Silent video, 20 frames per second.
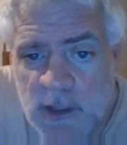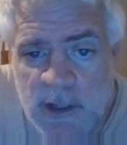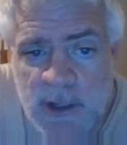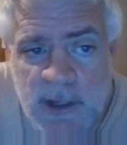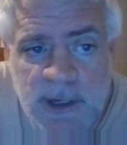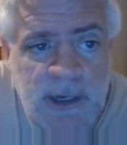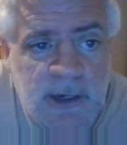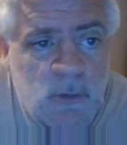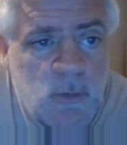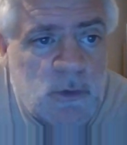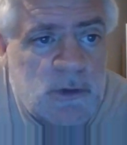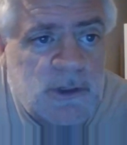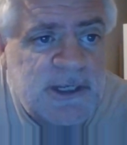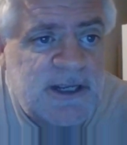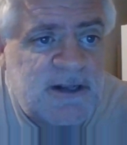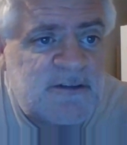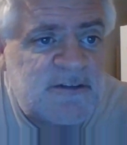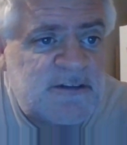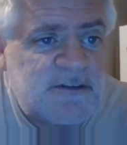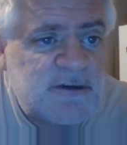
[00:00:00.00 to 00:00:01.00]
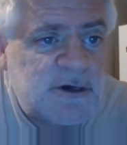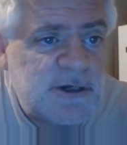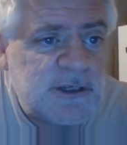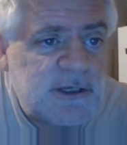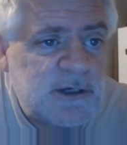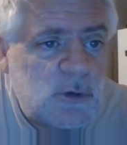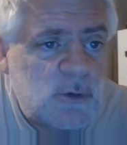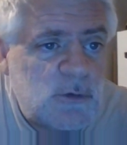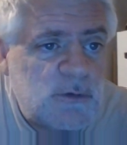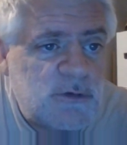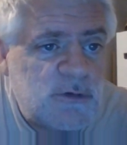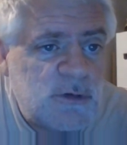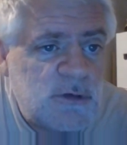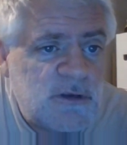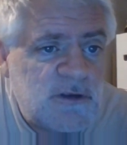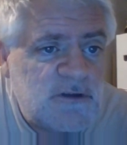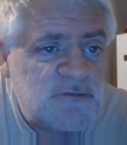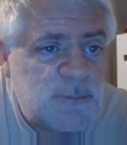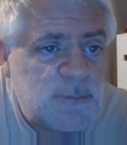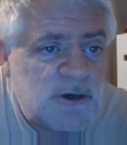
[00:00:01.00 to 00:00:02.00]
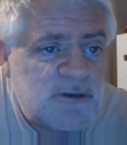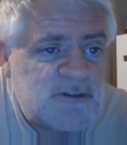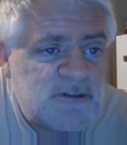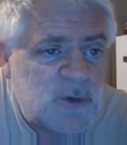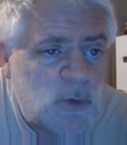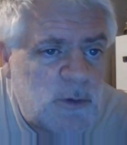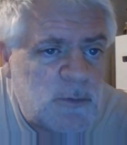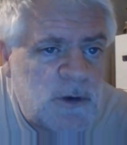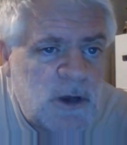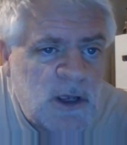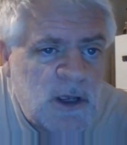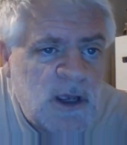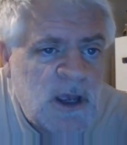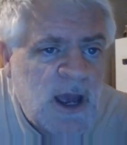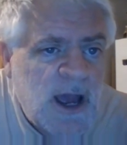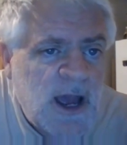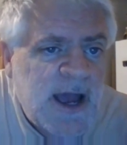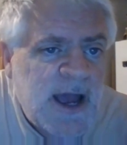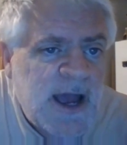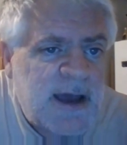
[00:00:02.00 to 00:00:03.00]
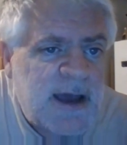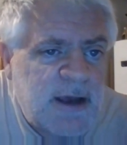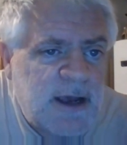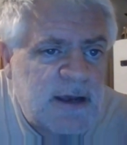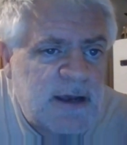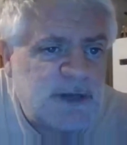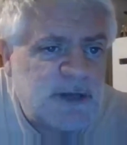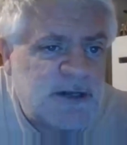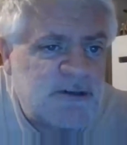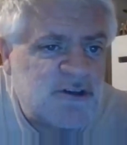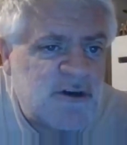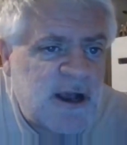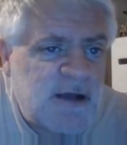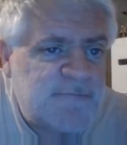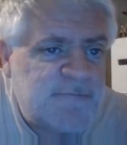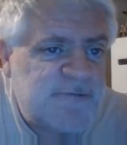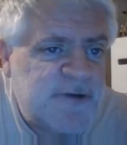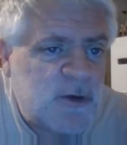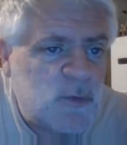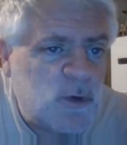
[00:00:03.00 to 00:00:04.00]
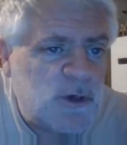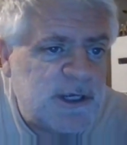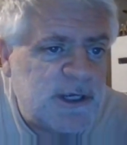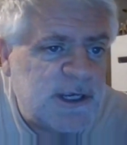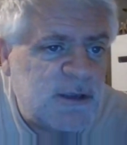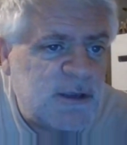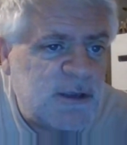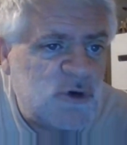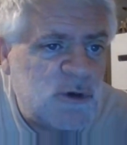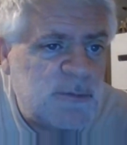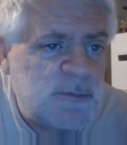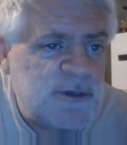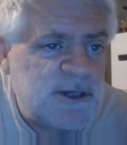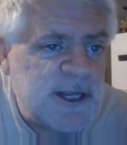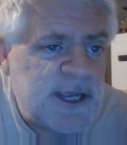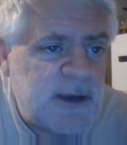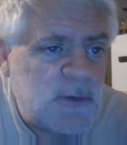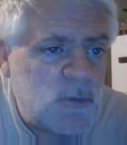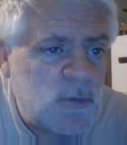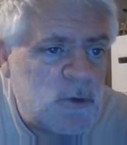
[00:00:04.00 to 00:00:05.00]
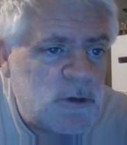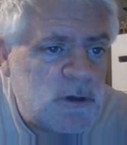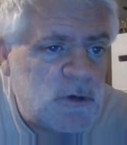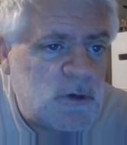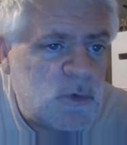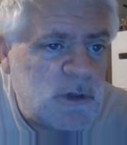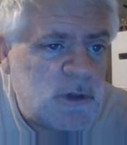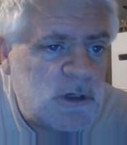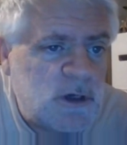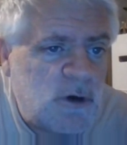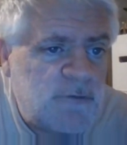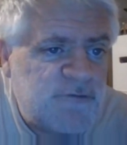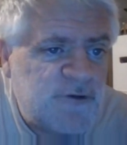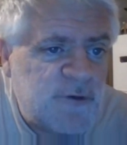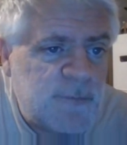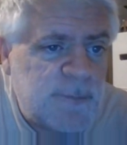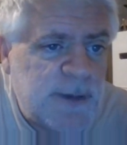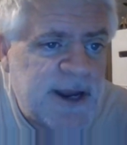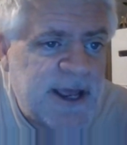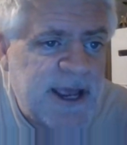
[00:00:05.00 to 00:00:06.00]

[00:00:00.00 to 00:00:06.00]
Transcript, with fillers: and we'll get started going through these books. And well, I'm not sure how far we'll get through them today. We'll go we'll go for about a